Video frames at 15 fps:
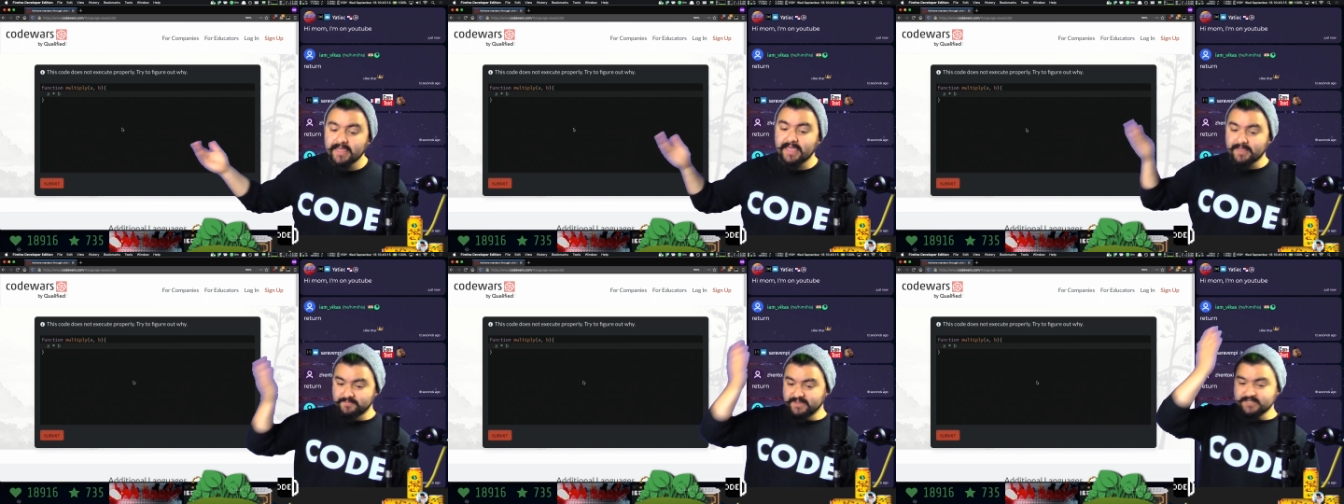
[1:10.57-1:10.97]

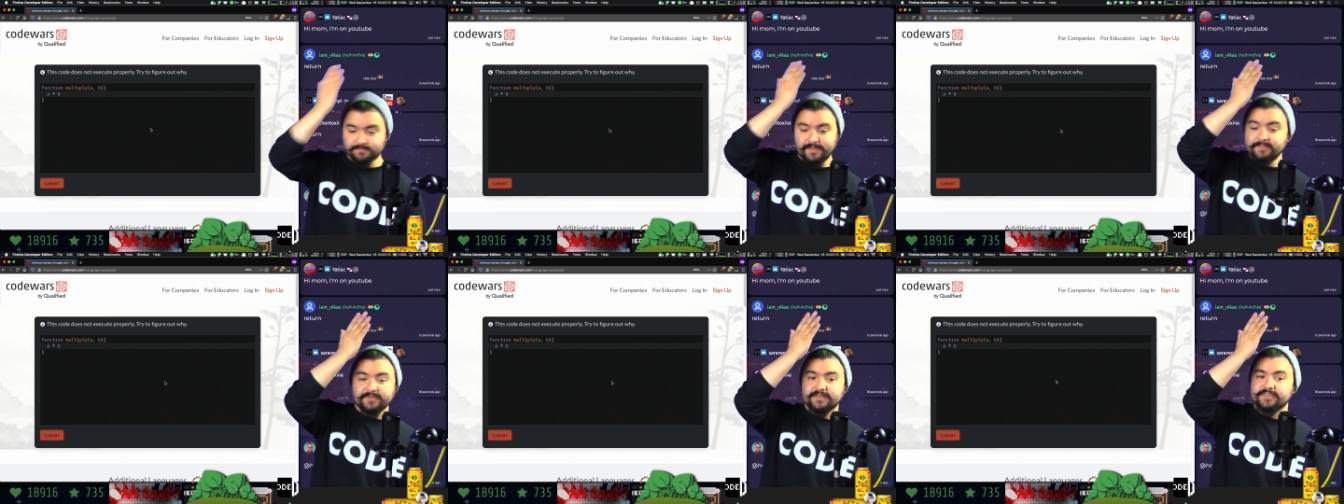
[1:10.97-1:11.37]
And because
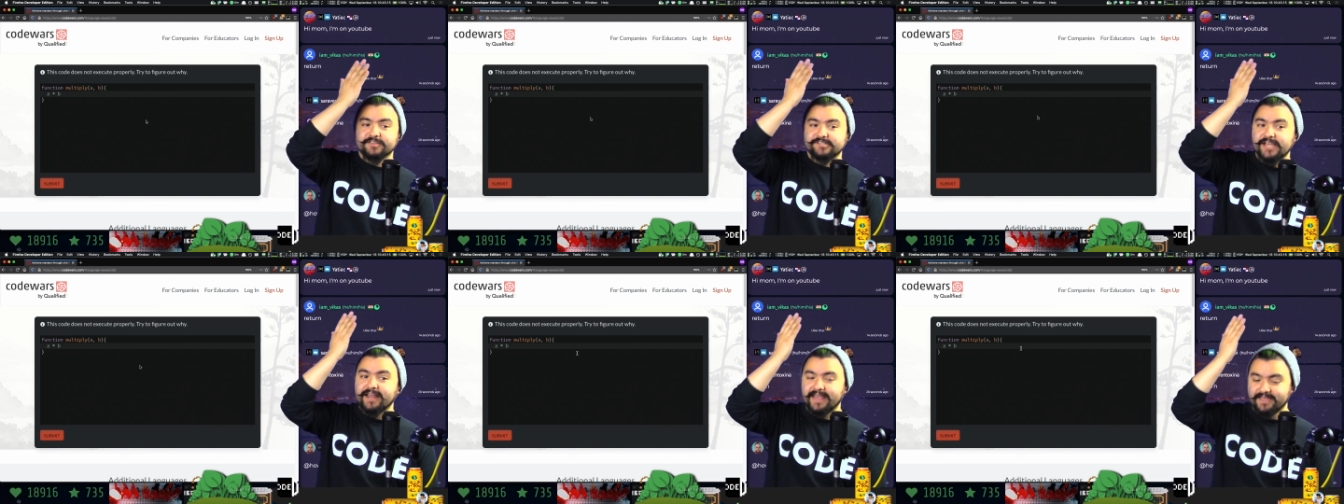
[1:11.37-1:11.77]
people in the
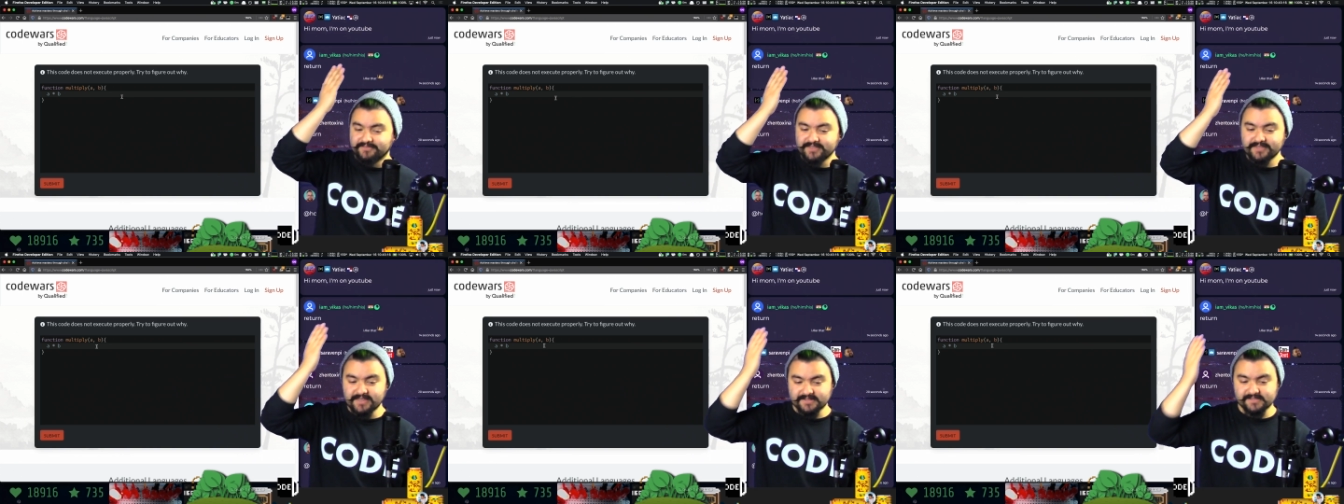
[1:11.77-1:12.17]
chat have
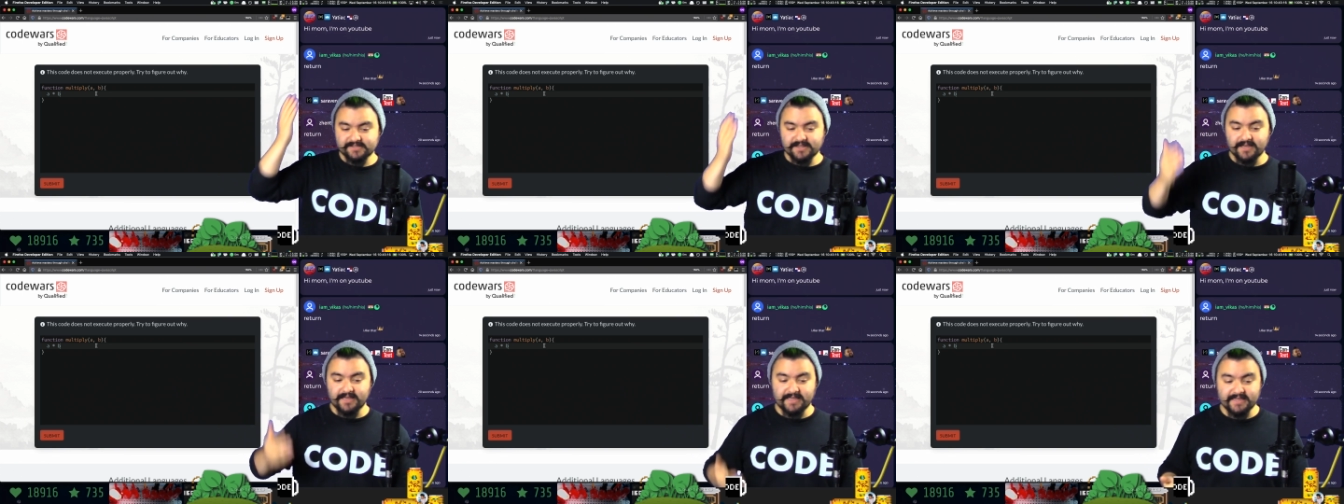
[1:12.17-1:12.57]
it, yes,
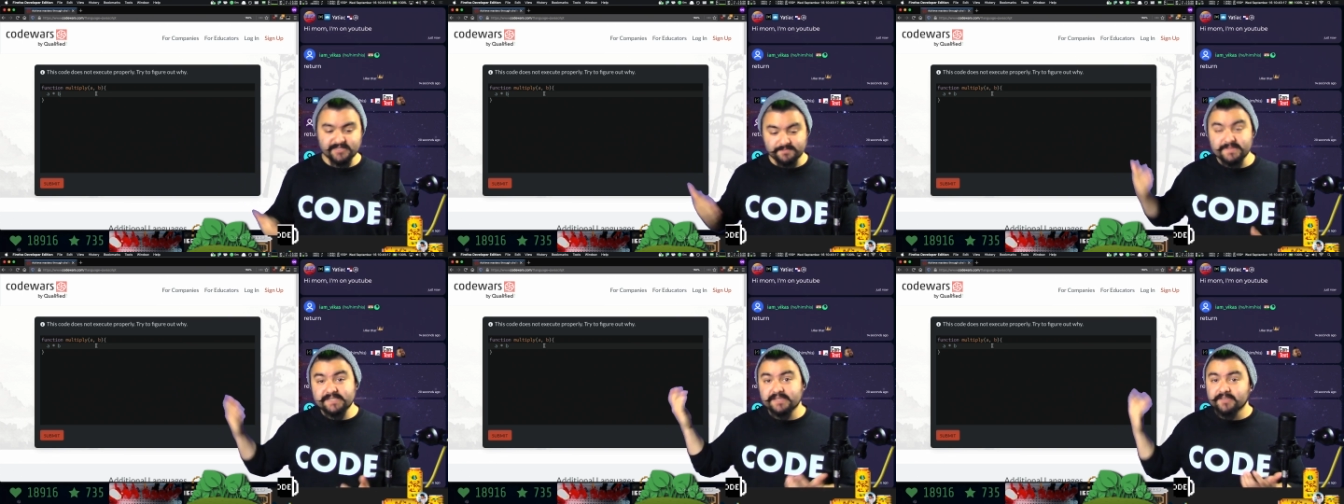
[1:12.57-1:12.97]
uh,
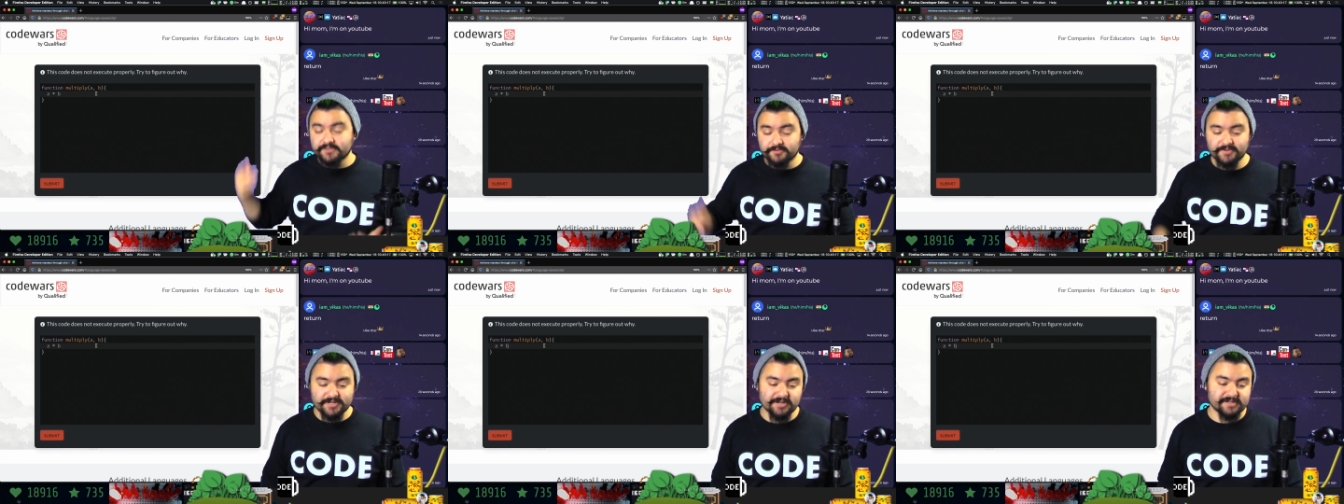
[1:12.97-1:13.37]
it's missing
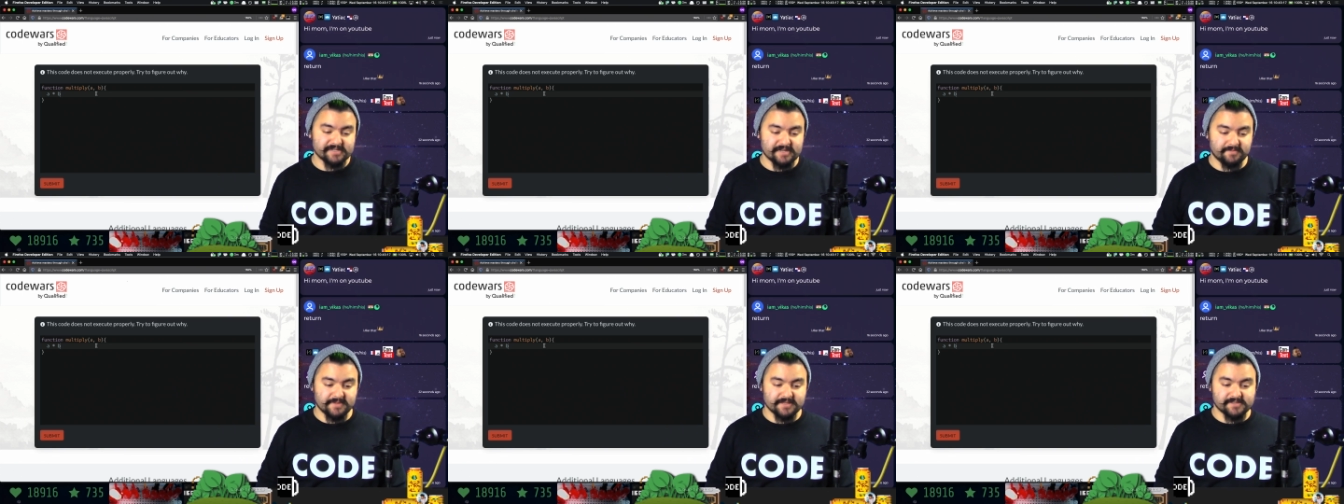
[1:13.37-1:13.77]
the return
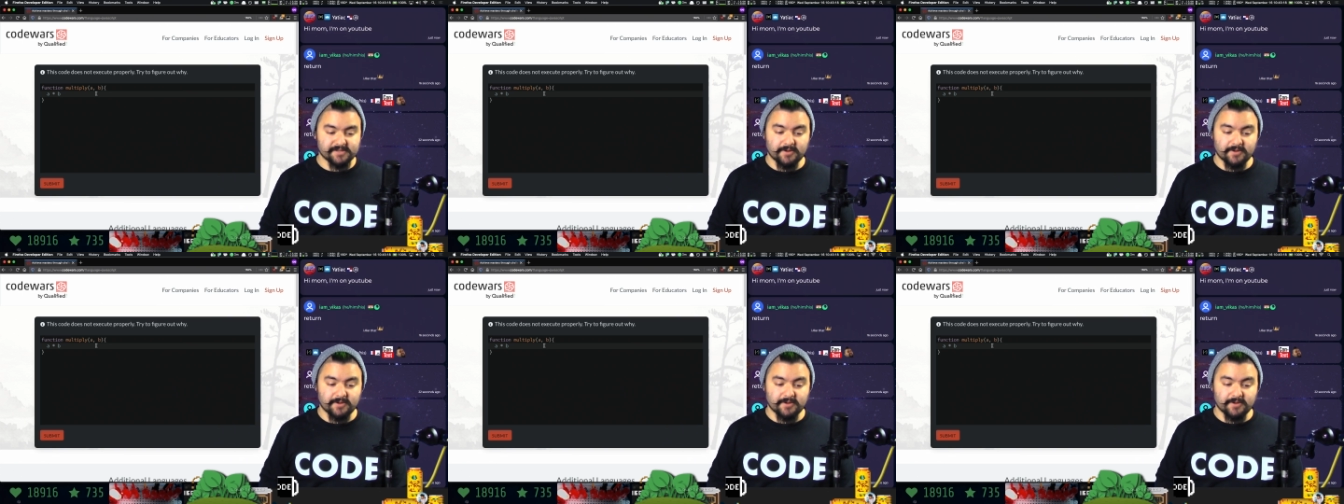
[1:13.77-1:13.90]
statement.